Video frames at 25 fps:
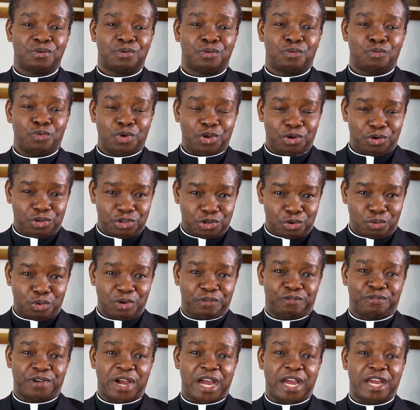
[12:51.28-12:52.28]
you
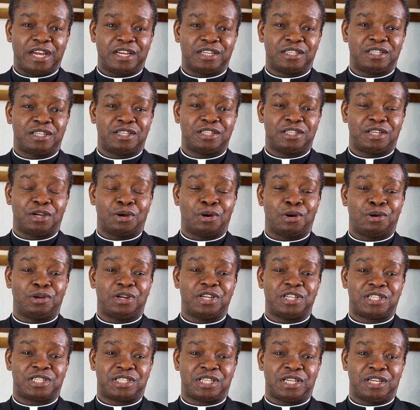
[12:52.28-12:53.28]
will find the
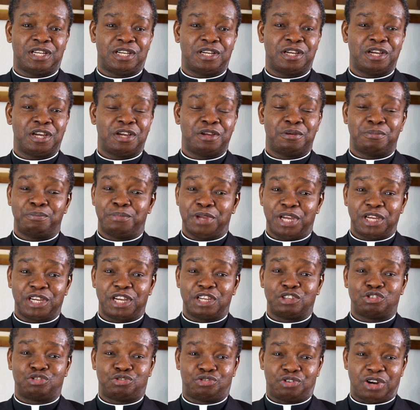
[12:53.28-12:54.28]
Holy See being
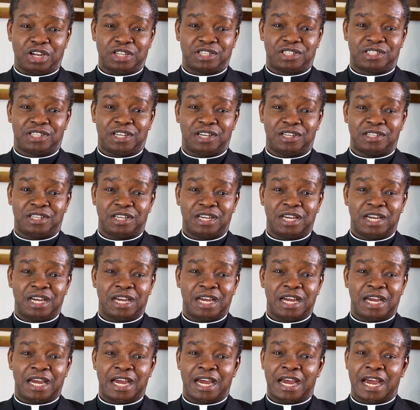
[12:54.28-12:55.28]
interested
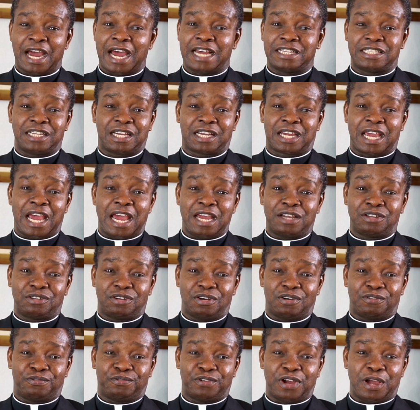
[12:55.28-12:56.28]
as a kind
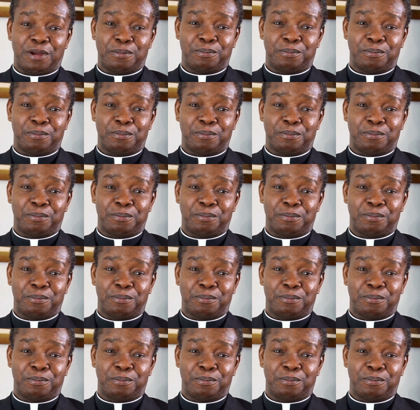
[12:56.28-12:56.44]
of